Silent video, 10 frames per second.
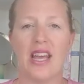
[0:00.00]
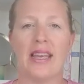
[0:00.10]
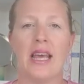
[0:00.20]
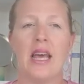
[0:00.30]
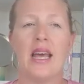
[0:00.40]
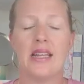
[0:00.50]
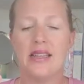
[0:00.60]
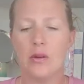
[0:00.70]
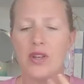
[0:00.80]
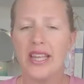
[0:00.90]
and
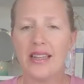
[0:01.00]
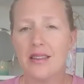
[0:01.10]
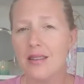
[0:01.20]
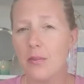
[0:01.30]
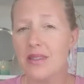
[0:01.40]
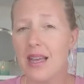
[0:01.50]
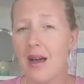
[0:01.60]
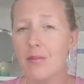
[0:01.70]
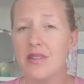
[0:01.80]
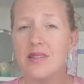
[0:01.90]
then we get
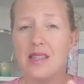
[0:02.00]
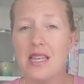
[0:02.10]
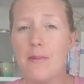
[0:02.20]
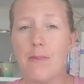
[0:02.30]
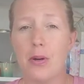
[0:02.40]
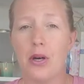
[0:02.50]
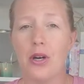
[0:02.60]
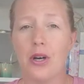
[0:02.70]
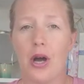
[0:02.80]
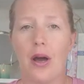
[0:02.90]
sometimes
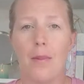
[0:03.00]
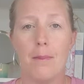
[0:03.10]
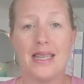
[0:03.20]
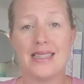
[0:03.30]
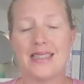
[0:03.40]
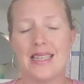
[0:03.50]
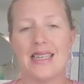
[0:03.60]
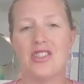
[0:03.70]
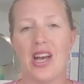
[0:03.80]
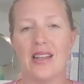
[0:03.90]
deeper
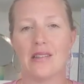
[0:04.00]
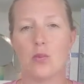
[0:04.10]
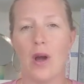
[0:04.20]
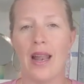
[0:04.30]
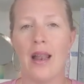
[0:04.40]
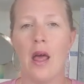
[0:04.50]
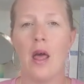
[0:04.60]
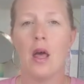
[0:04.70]
message as well.